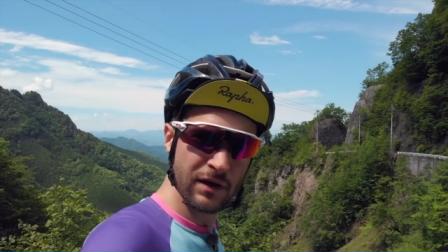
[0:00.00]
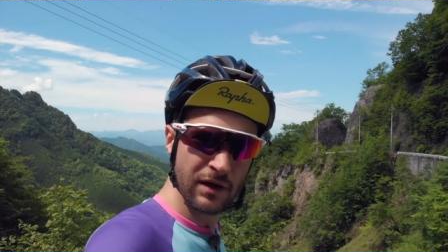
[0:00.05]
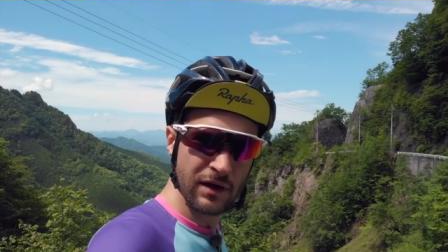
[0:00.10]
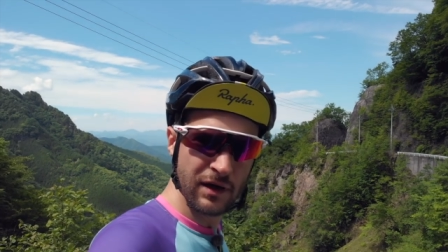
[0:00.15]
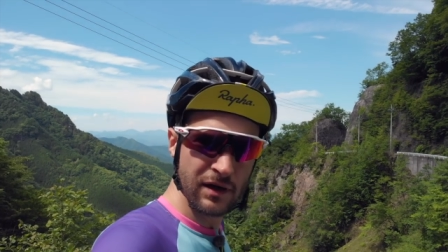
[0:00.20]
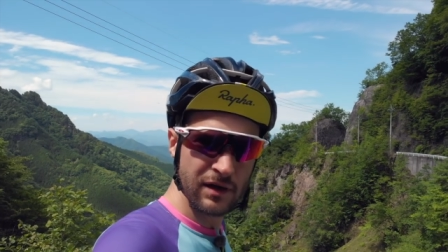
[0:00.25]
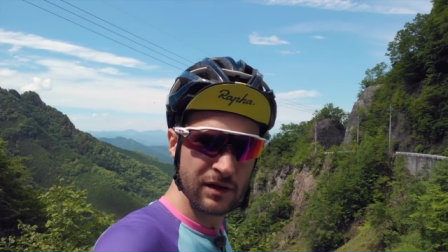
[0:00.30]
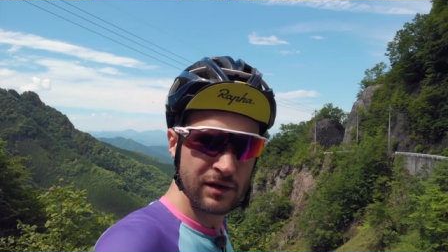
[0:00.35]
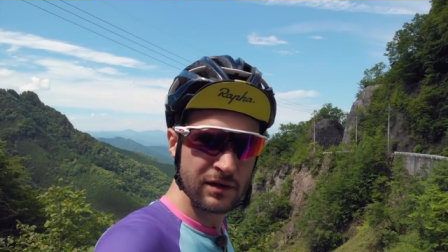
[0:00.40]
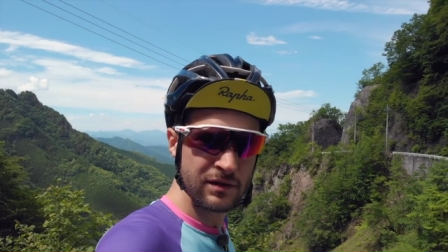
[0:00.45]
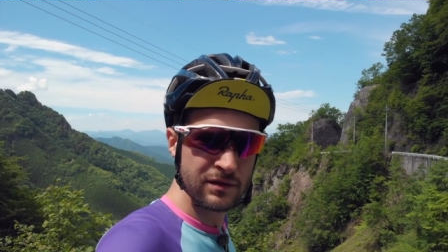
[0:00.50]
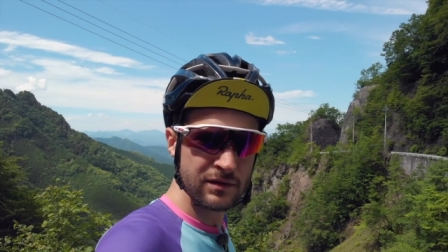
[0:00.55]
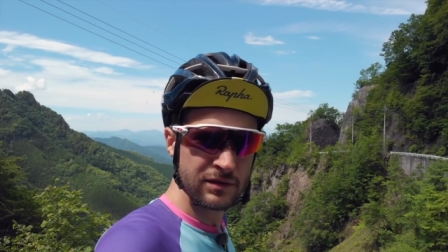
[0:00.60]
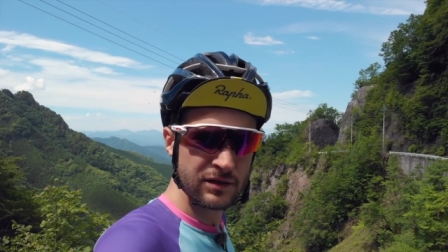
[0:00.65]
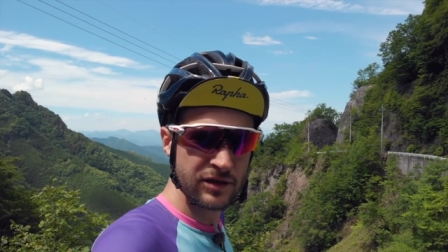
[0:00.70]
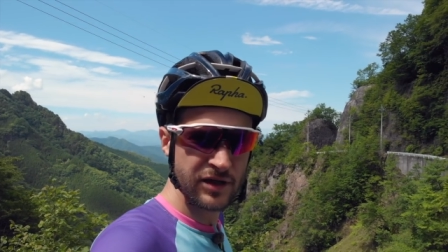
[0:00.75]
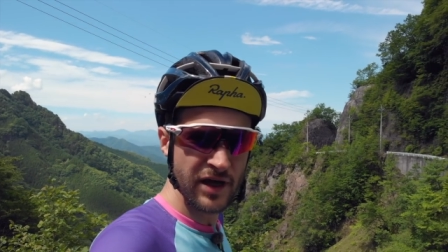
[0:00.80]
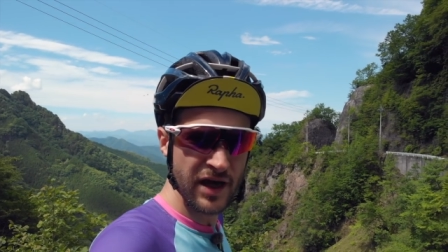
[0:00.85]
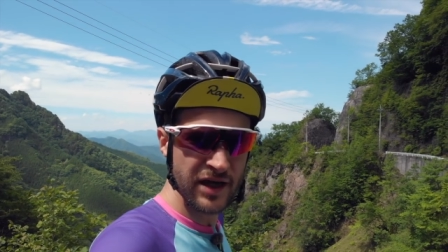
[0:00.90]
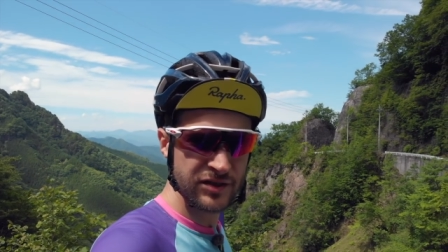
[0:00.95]
I'll
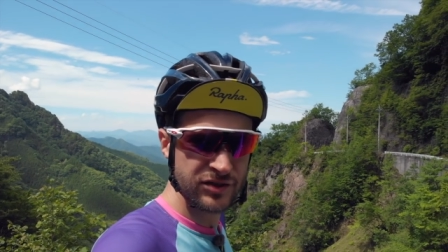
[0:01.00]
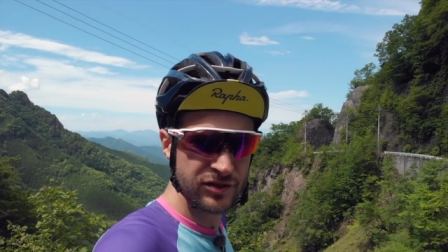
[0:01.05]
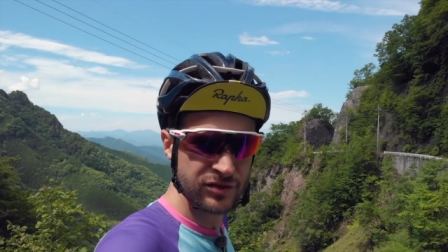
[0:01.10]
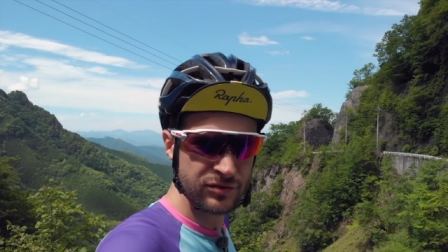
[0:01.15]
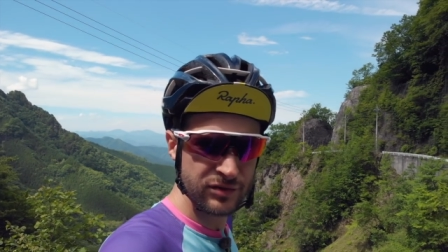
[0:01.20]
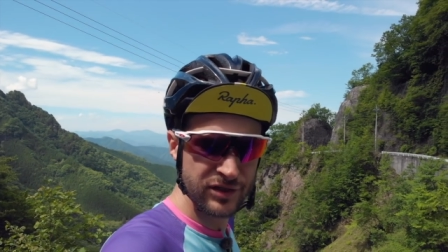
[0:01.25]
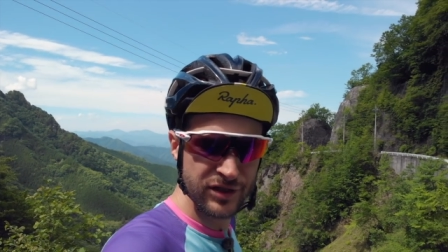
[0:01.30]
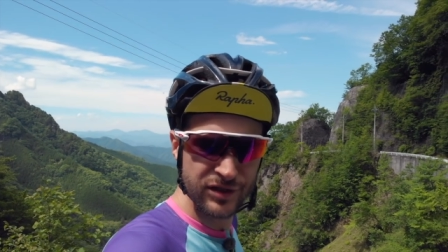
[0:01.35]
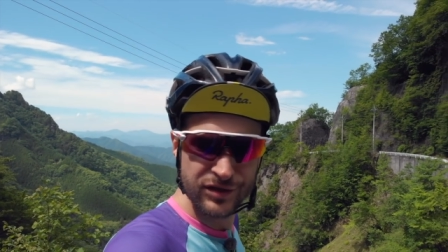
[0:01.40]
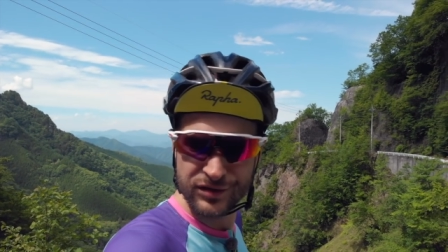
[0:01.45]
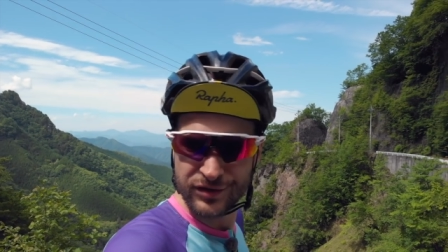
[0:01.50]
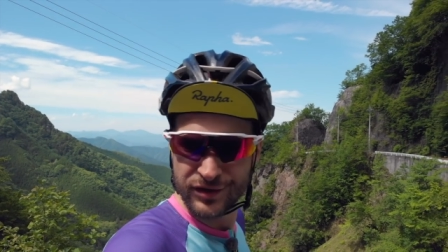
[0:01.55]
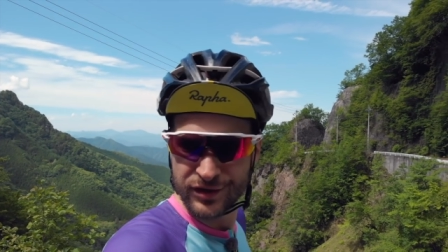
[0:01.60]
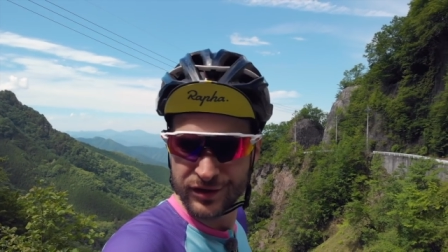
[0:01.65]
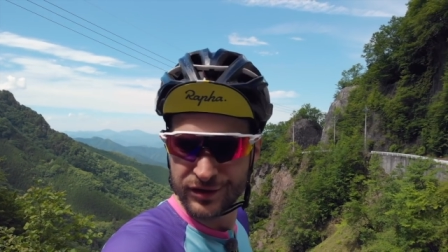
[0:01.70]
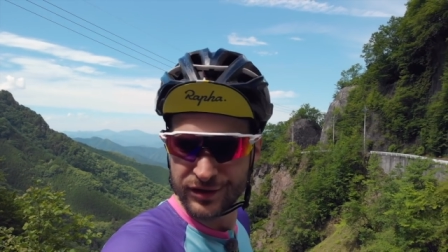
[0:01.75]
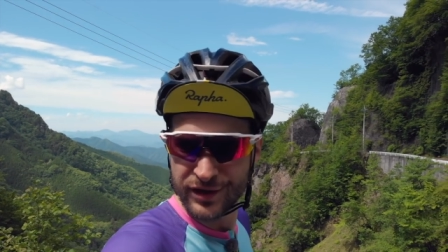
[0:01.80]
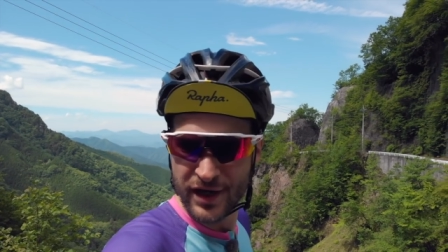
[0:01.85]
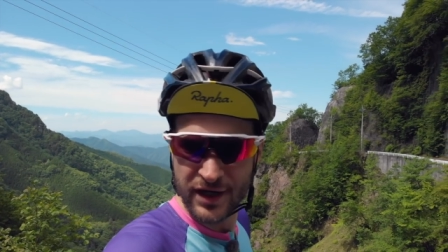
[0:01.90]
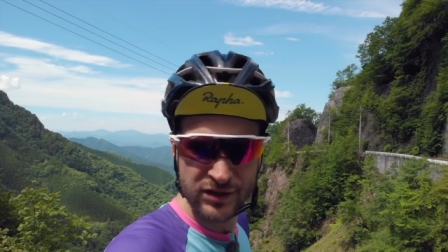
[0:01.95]
catch you in the
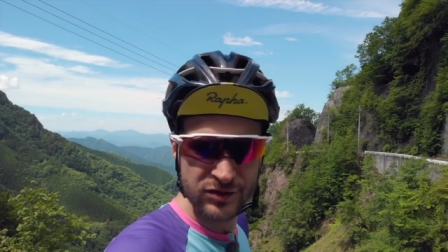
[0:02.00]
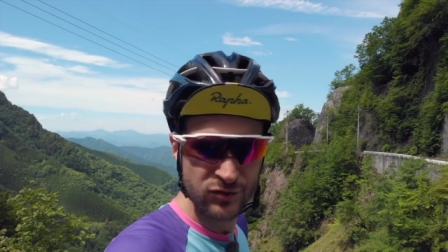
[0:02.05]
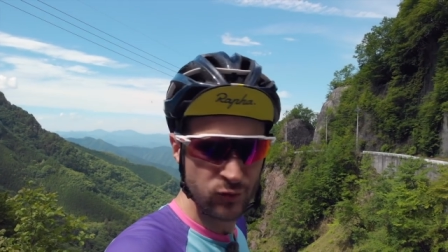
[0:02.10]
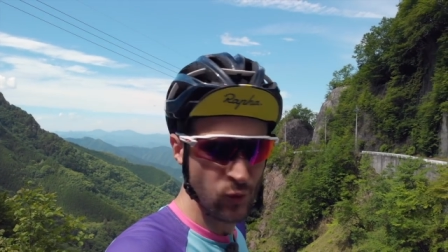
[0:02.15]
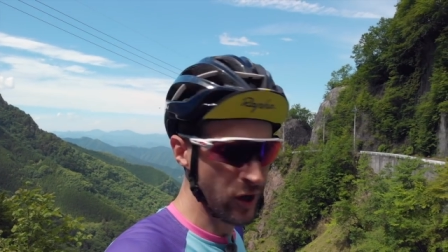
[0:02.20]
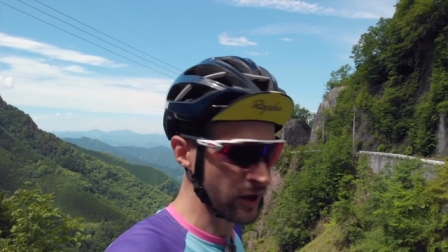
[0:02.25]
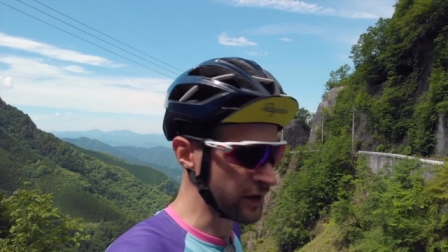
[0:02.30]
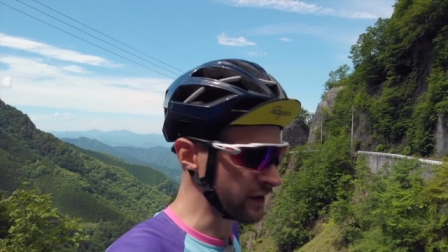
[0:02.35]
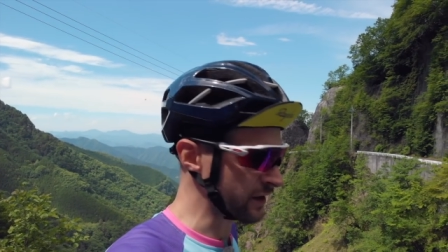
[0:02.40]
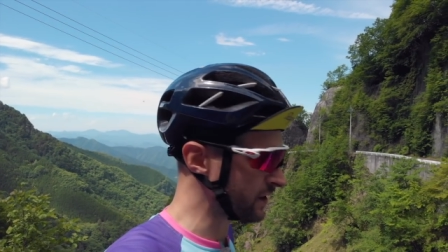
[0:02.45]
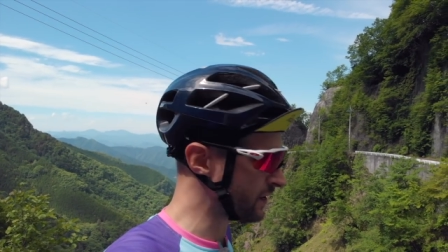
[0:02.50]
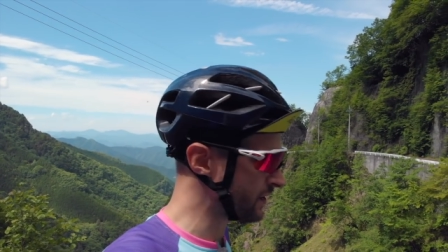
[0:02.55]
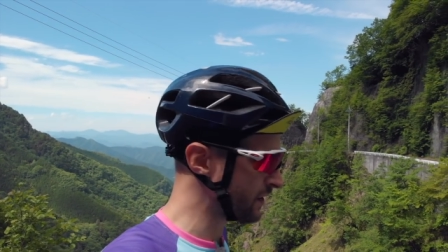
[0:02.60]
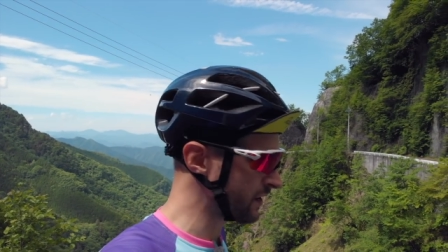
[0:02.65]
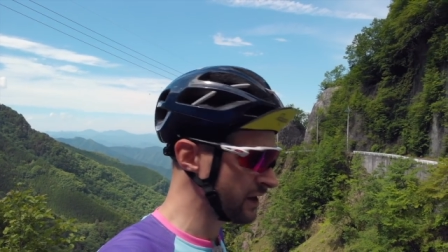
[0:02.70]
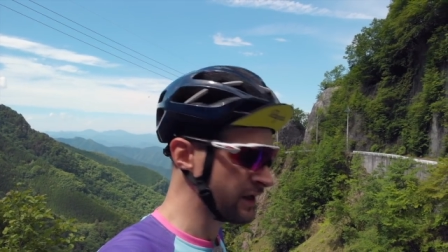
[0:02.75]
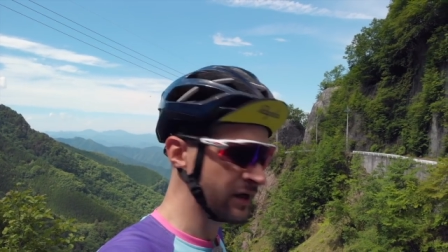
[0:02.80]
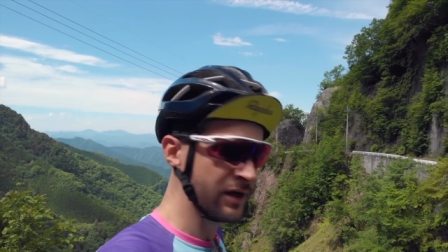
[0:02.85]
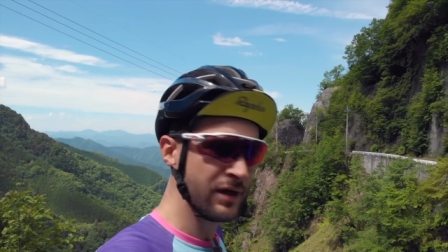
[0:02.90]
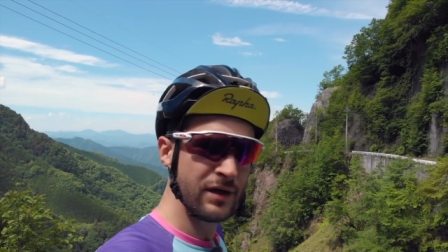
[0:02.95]
next one.
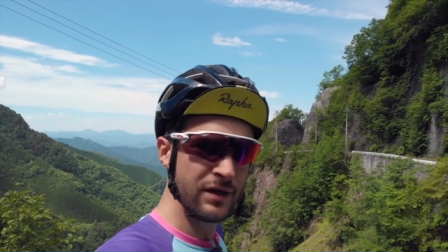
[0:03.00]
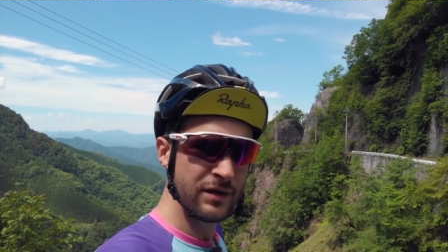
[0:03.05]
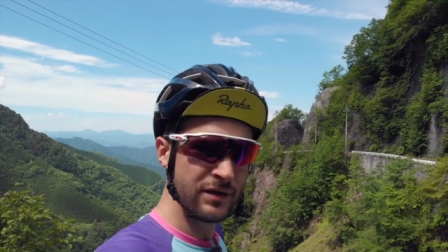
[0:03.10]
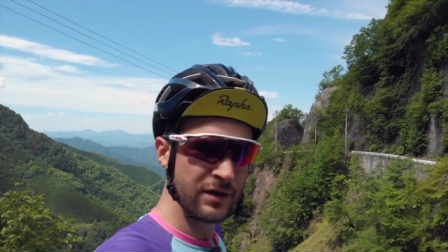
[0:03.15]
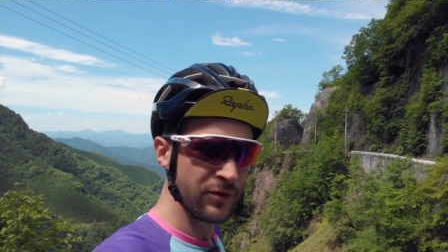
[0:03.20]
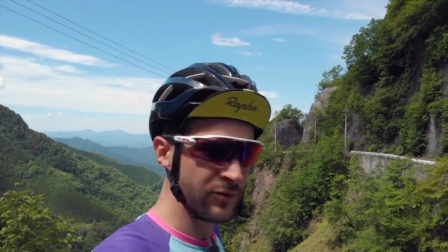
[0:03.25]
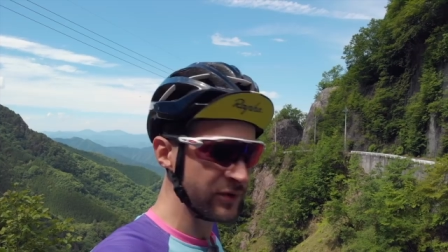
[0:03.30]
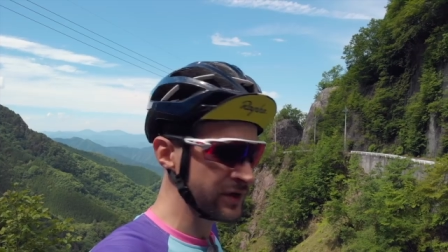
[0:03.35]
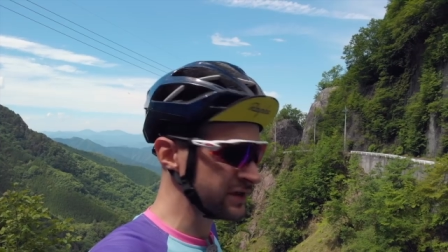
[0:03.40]
Now we